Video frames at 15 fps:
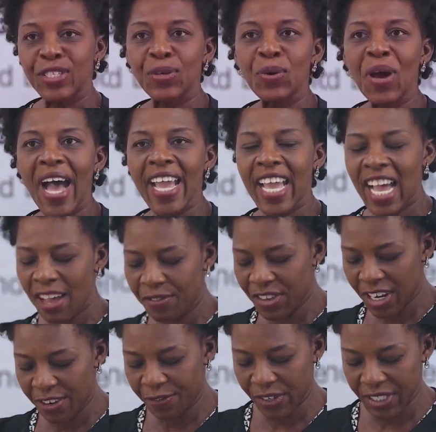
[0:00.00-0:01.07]
so I have
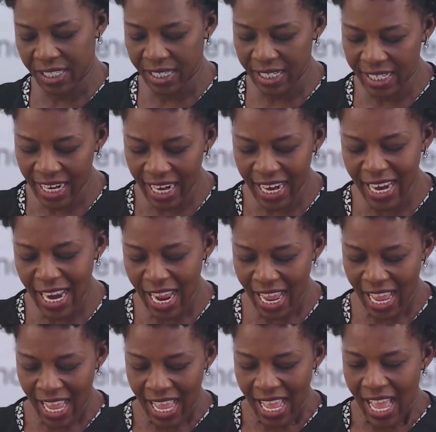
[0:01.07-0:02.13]
here for
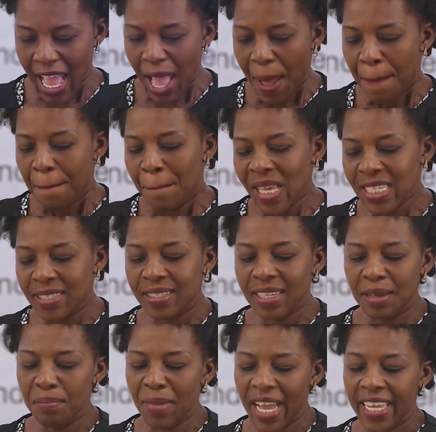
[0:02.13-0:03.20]
today
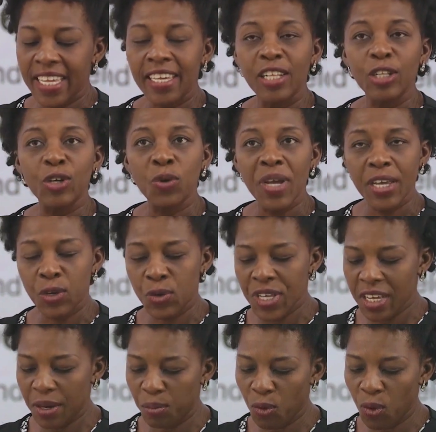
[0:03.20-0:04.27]
Mr. Michael
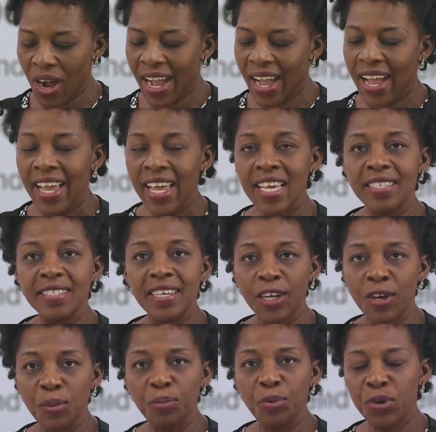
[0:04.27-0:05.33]
Kwekuyebua. He's the
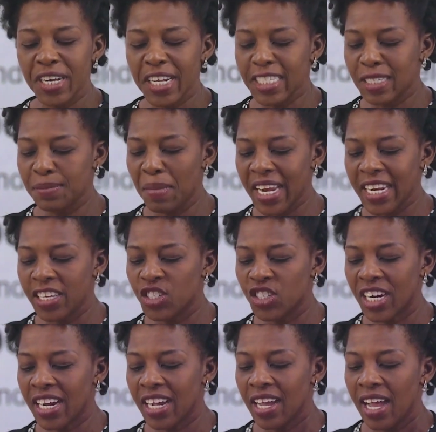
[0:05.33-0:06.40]
component
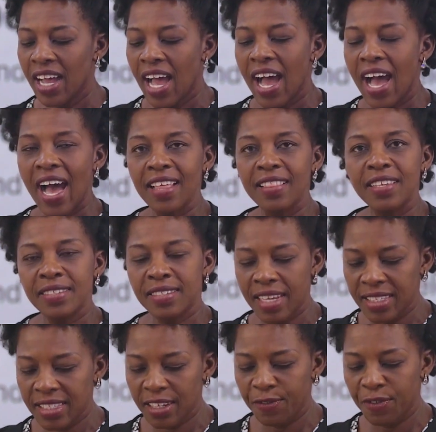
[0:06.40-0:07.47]
manager at the
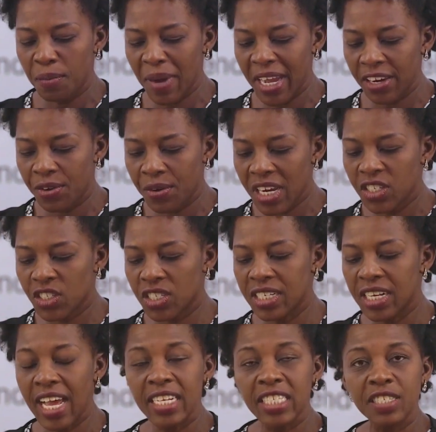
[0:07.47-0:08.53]
Centre for
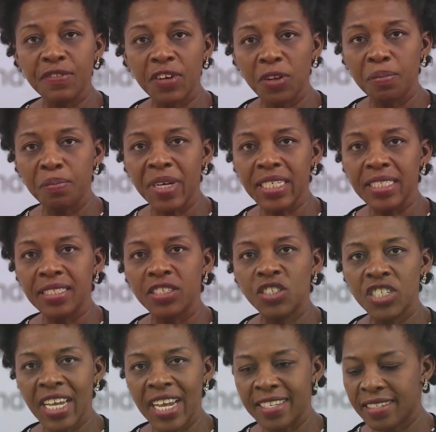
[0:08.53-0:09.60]
Migration and Development,
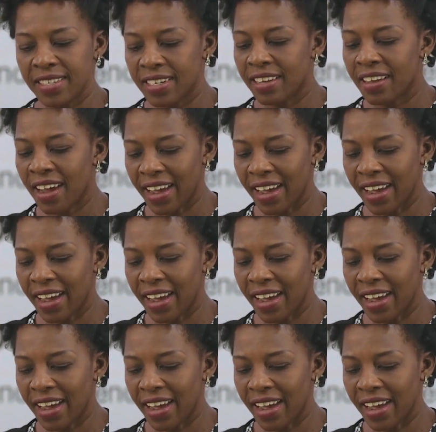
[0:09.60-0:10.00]
GIZ